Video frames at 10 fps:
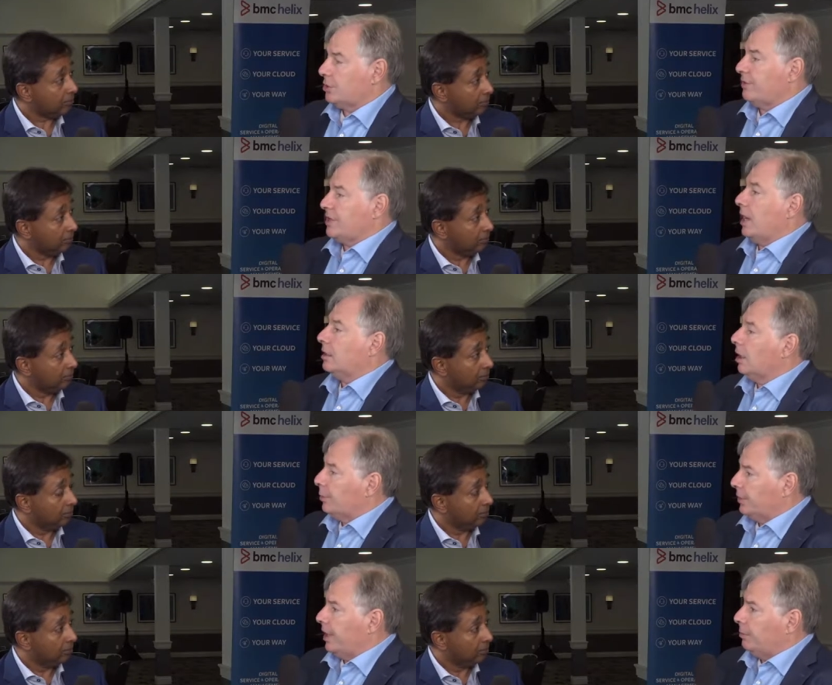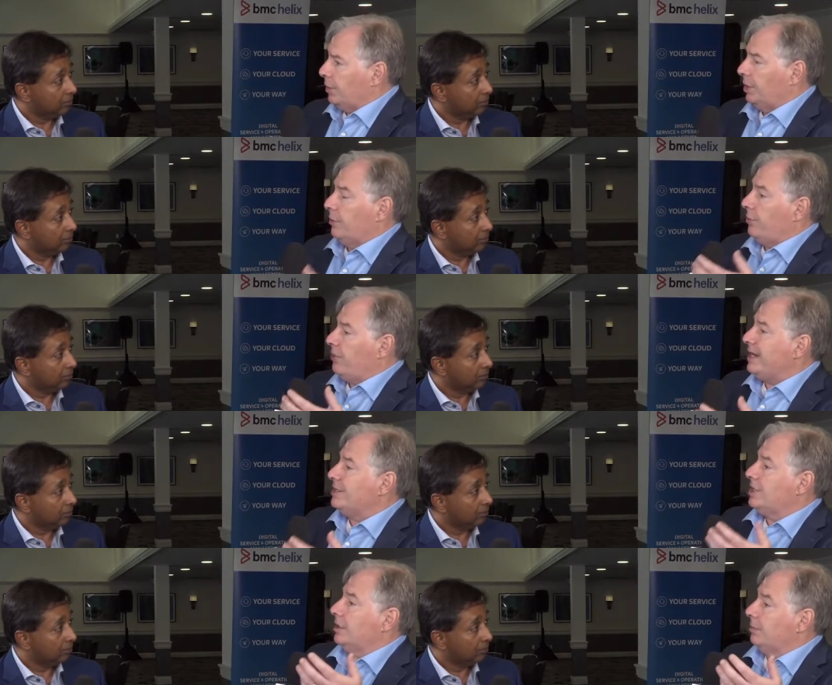Speaker 1: service outcome would then be the
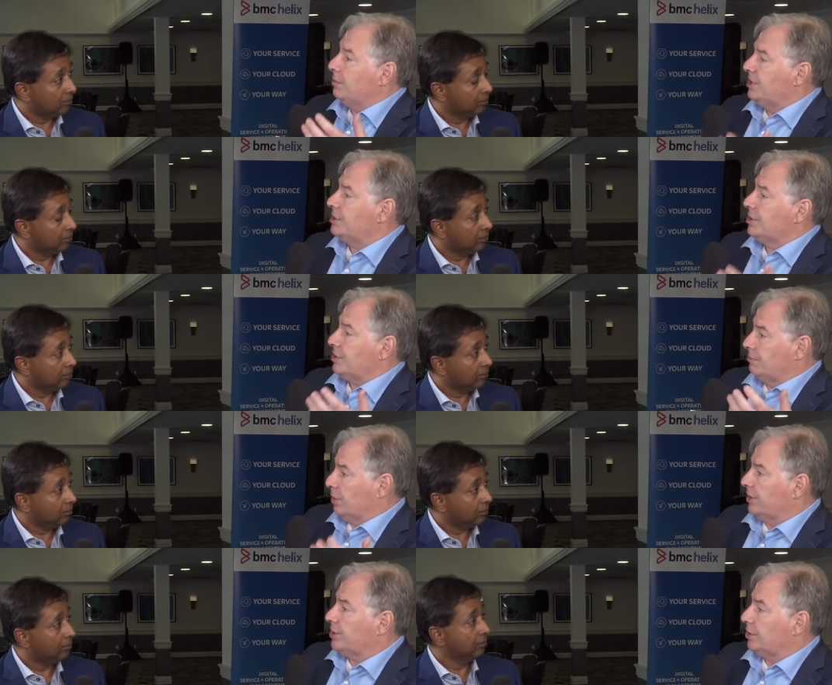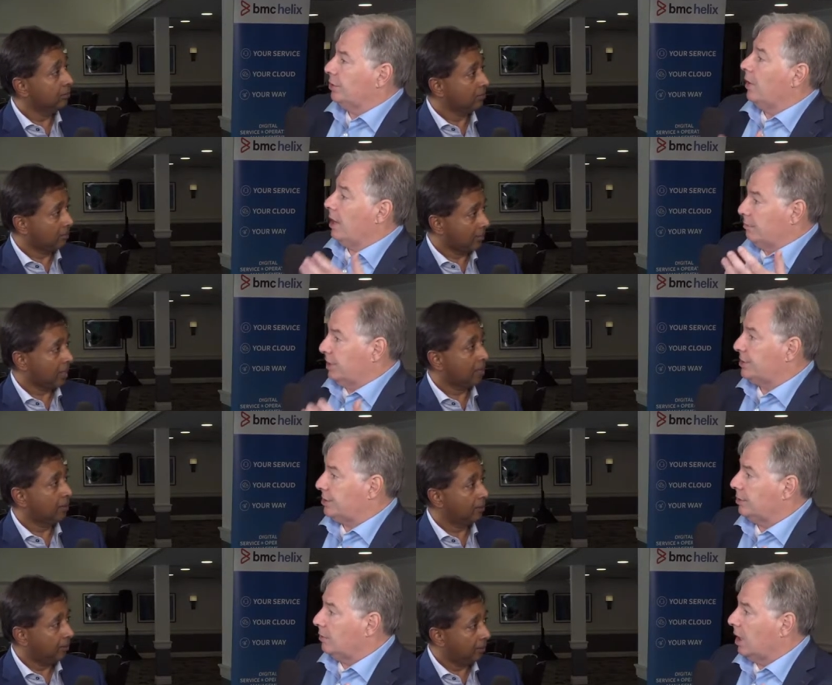things that the business must do and must
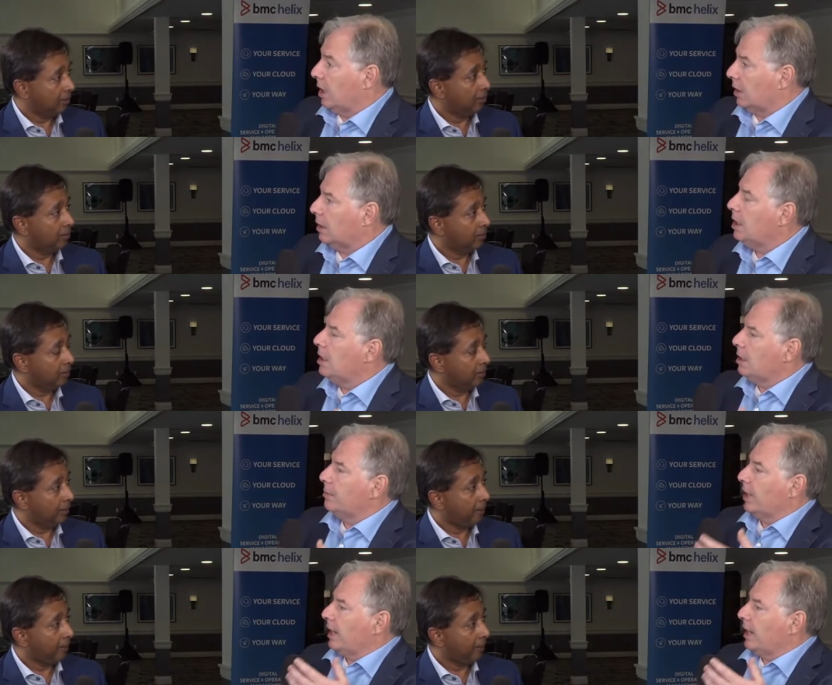do well, but